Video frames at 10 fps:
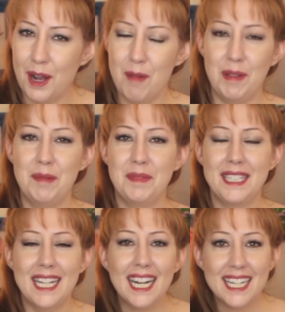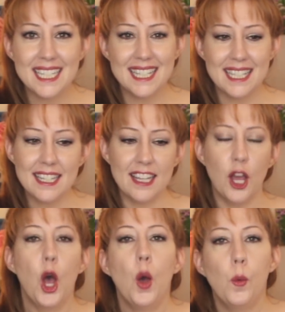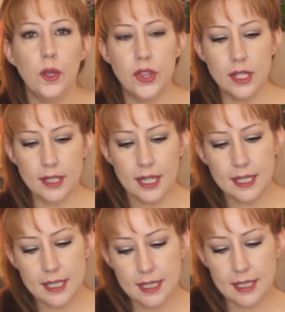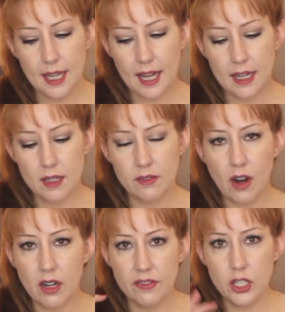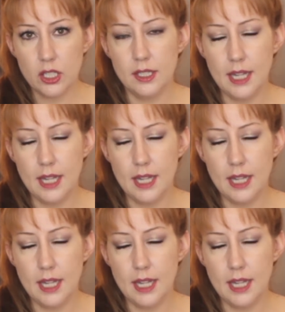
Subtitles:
problems that I see with this idea of artificial